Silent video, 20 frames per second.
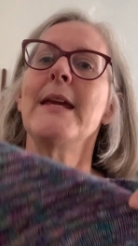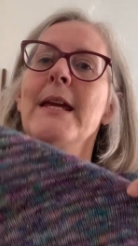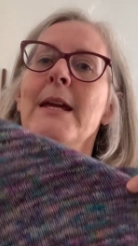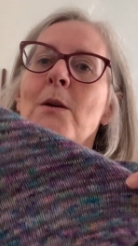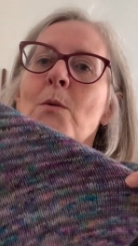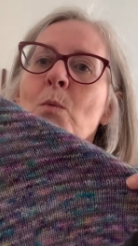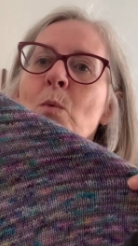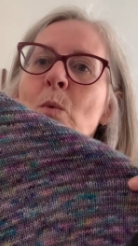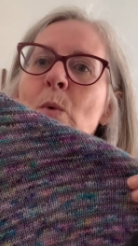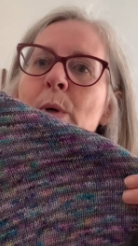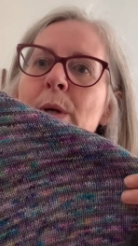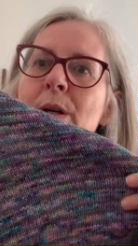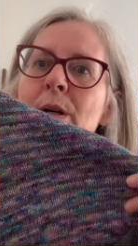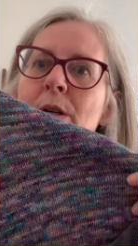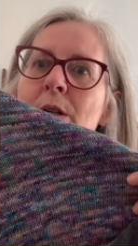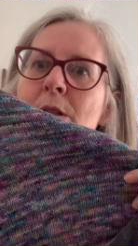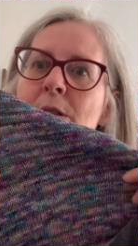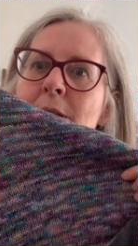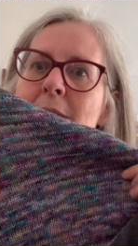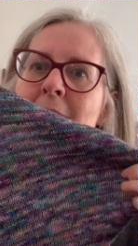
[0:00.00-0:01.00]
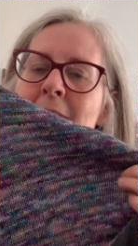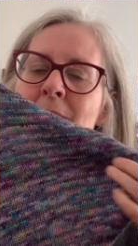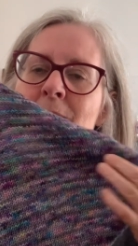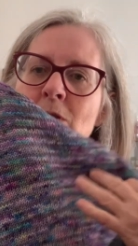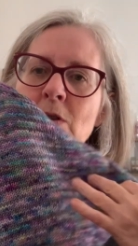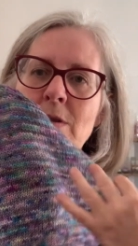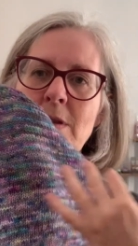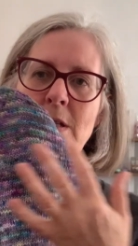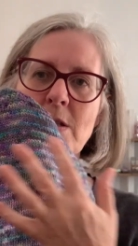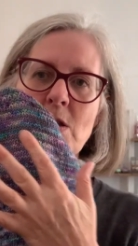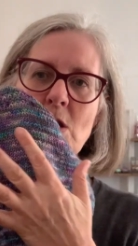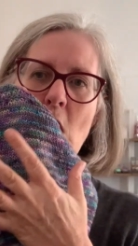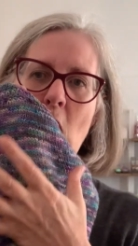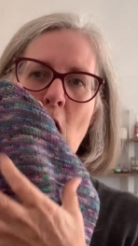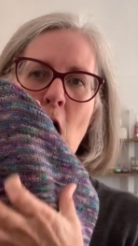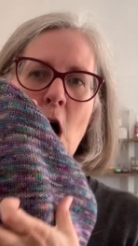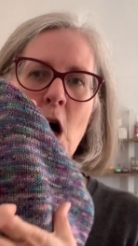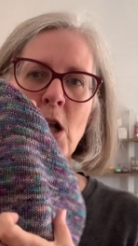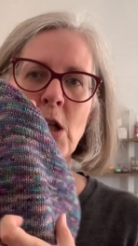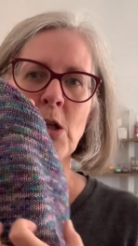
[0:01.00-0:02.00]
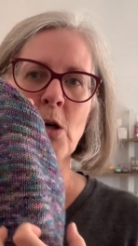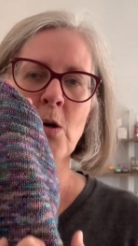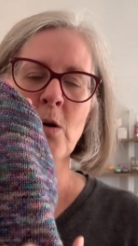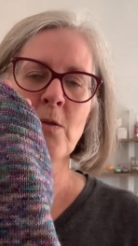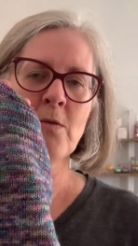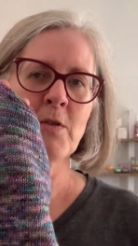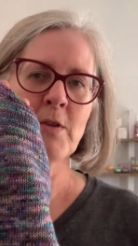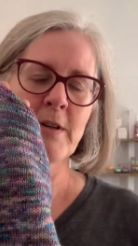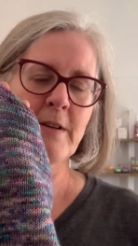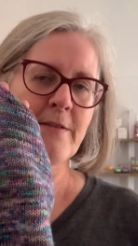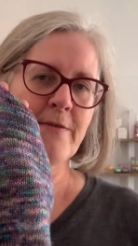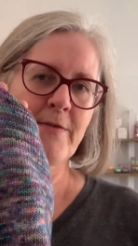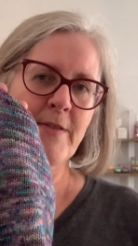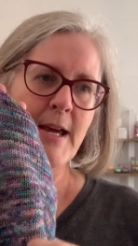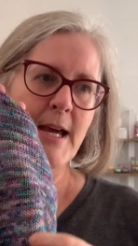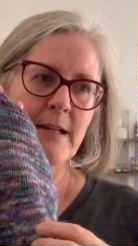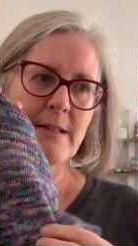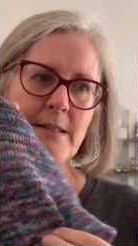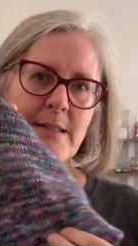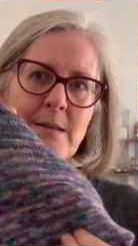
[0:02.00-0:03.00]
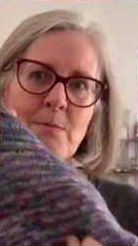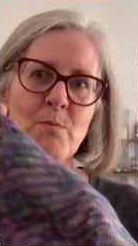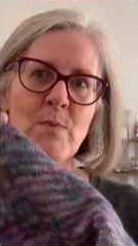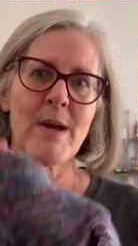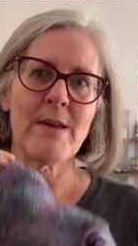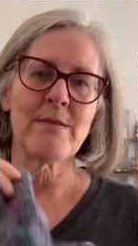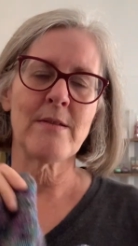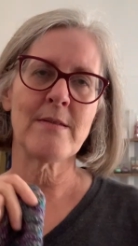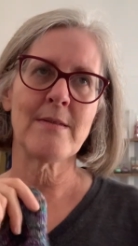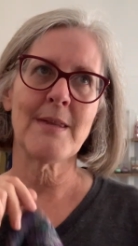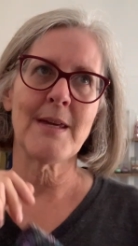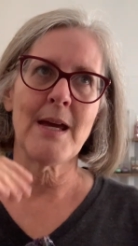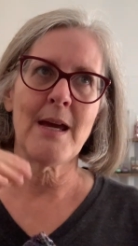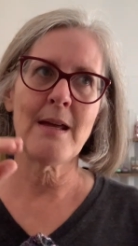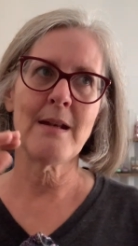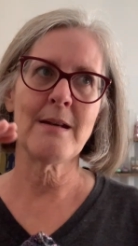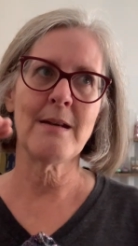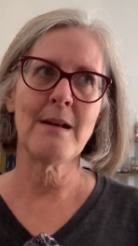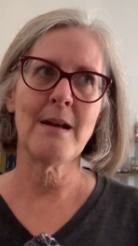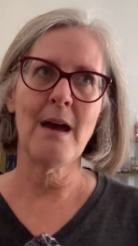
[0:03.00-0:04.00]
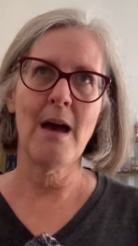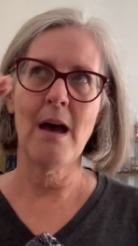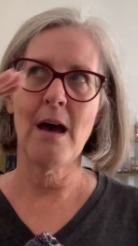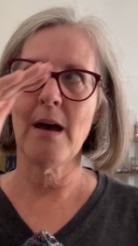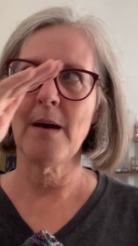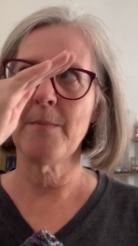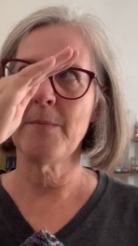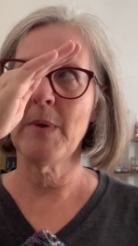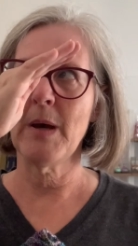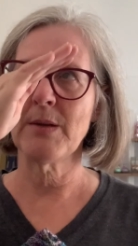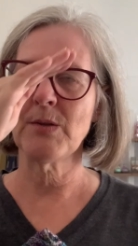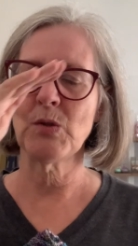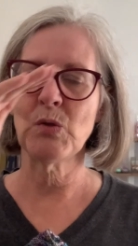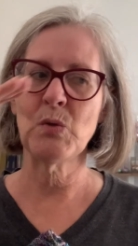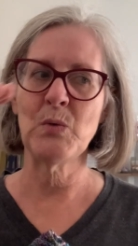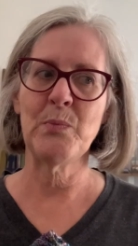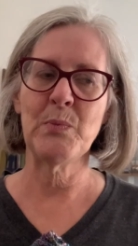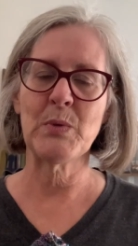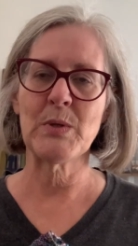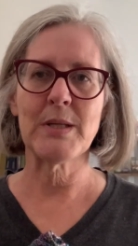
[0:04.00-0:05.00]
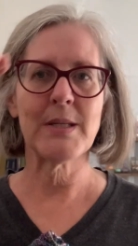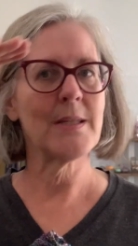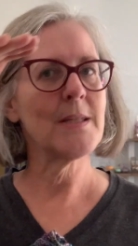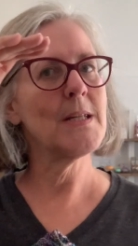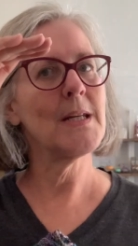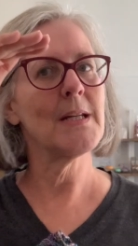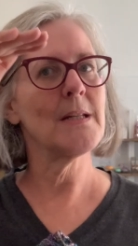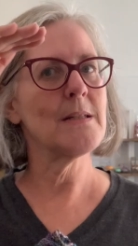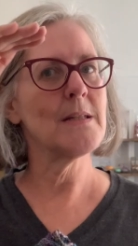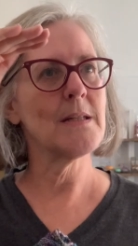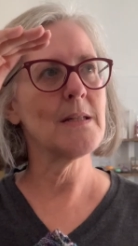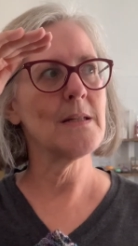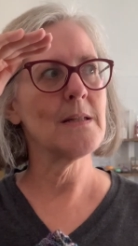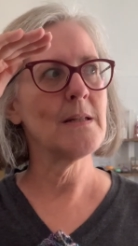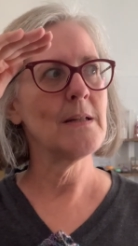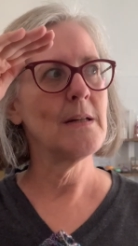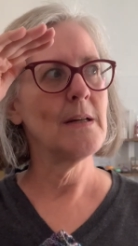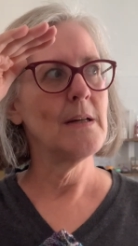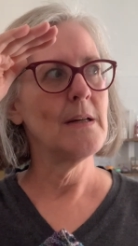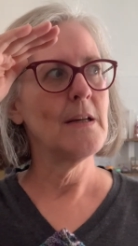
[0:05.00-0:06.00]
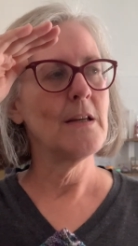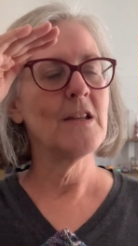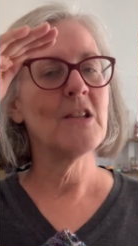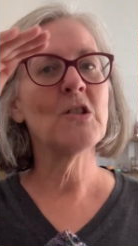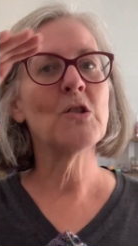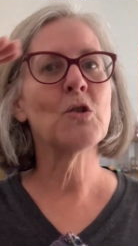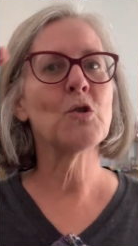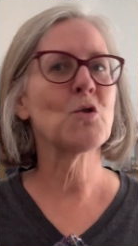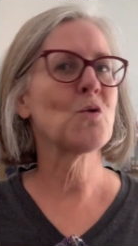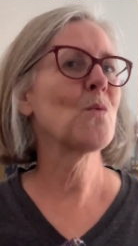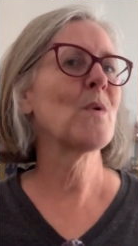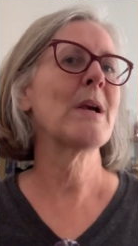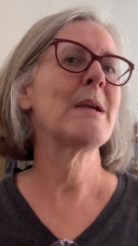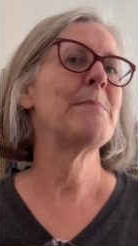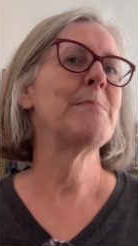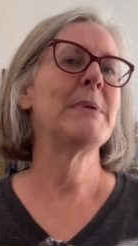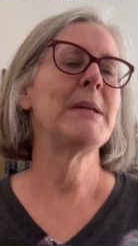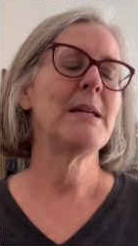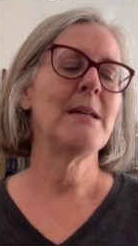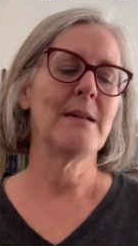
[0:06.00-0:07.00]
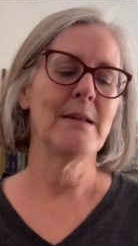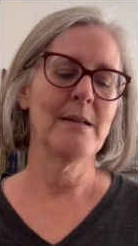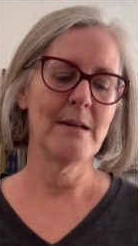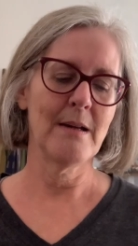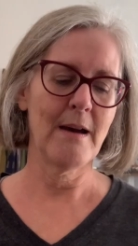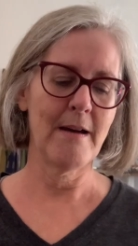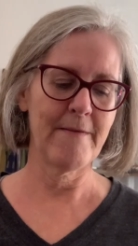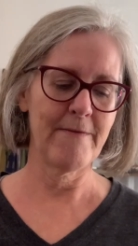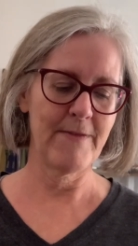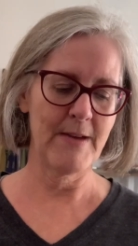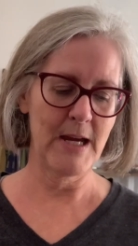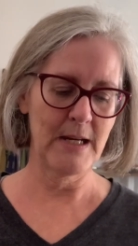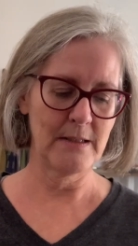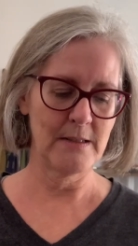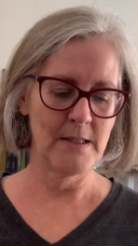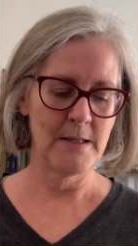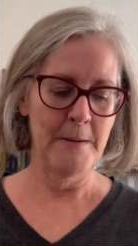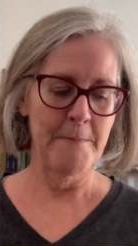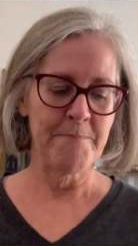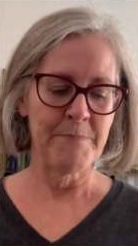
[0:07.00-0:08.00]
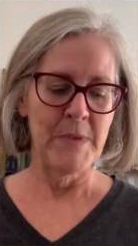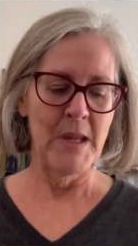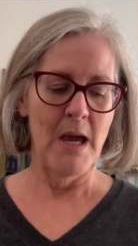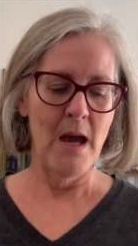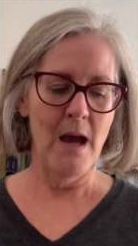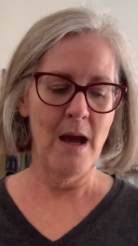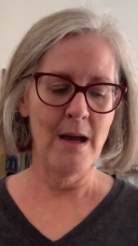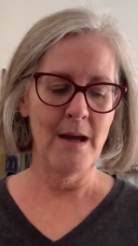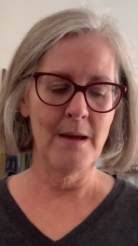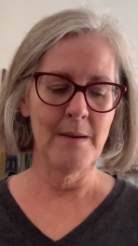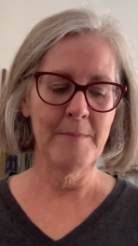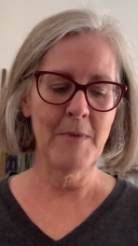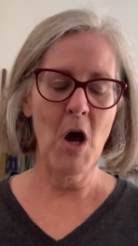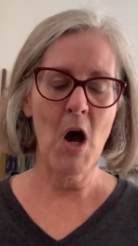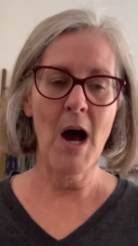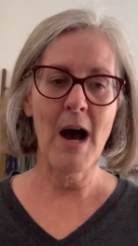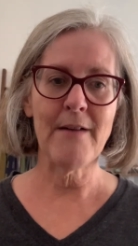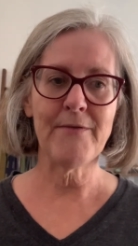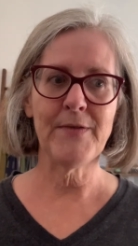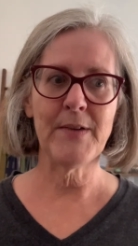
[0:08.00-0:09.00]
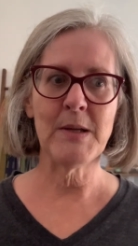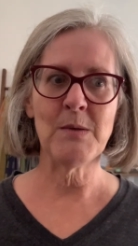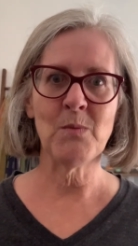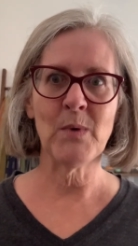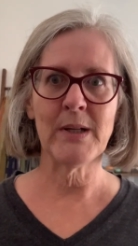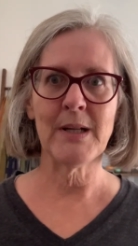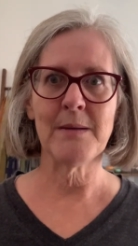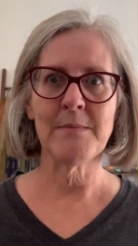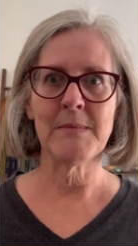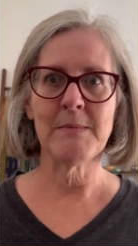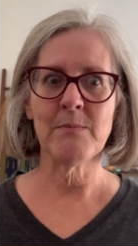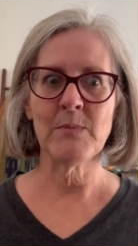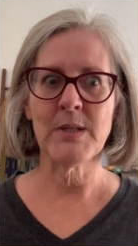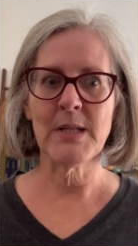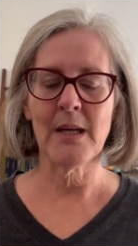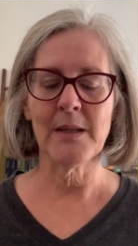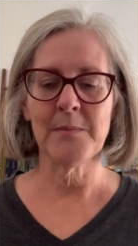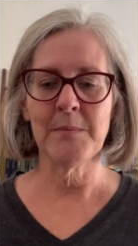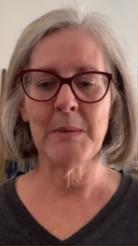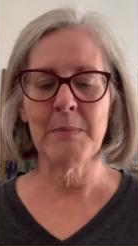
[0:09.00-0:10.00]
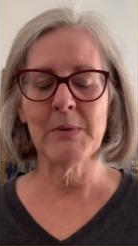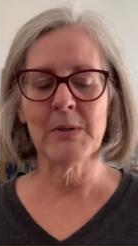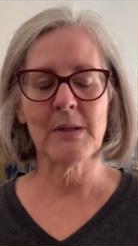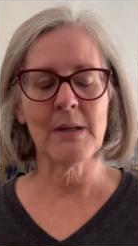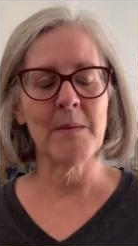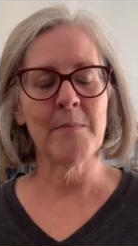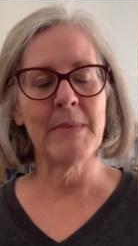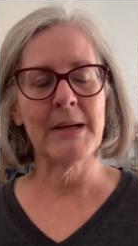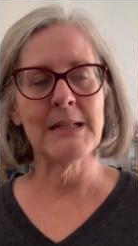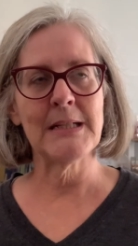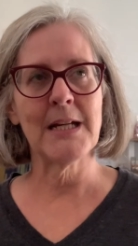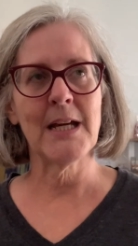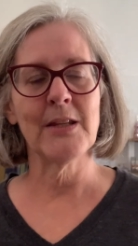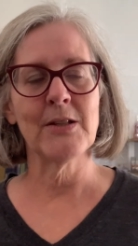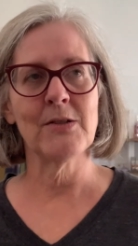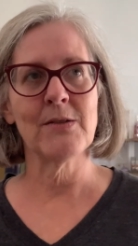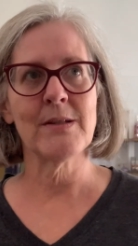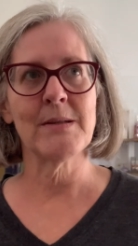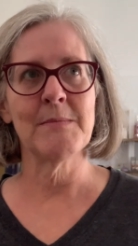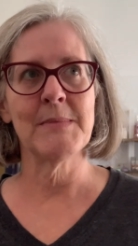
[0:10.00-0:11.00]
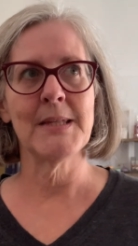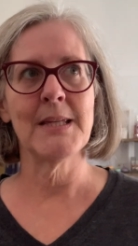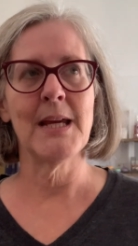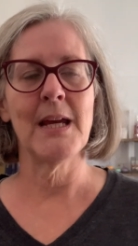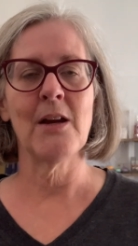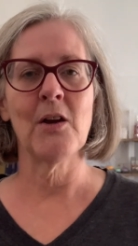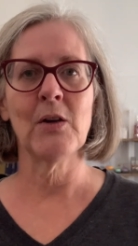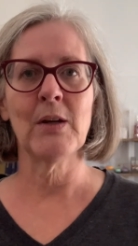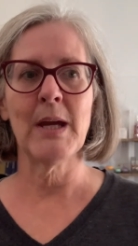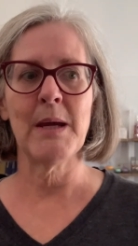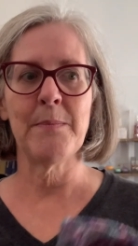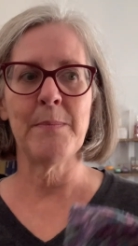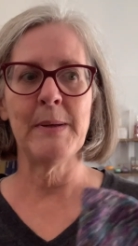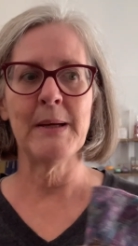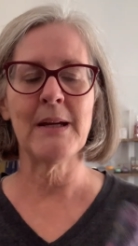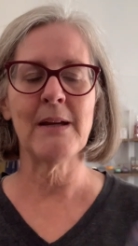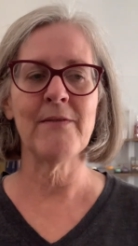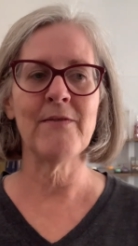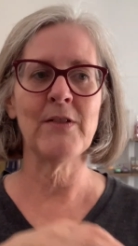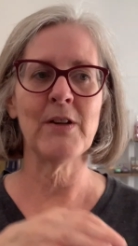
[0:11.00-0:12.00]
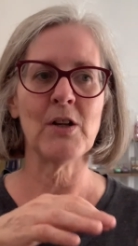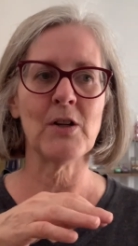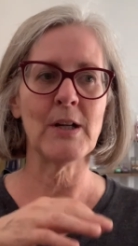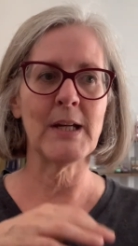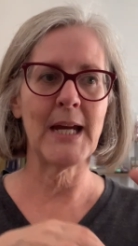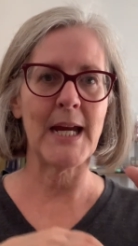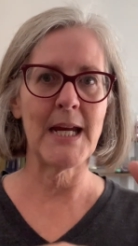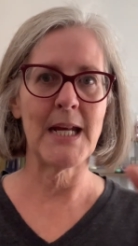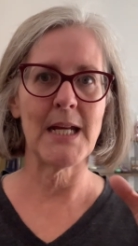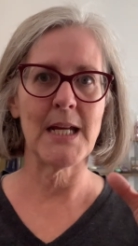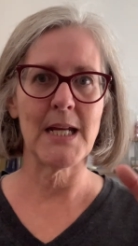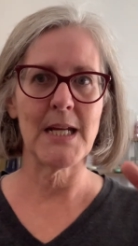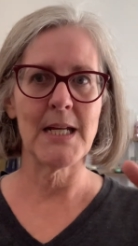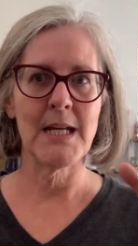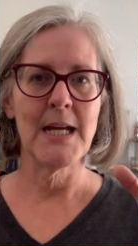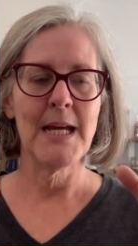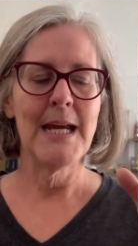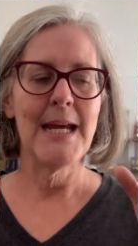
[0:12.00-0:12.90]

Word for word: it will give you this all over effect rather than um, a super distinct stripy effect. Um, often when I'm telling people to combine colors, I'm saying, okay, pick a variegated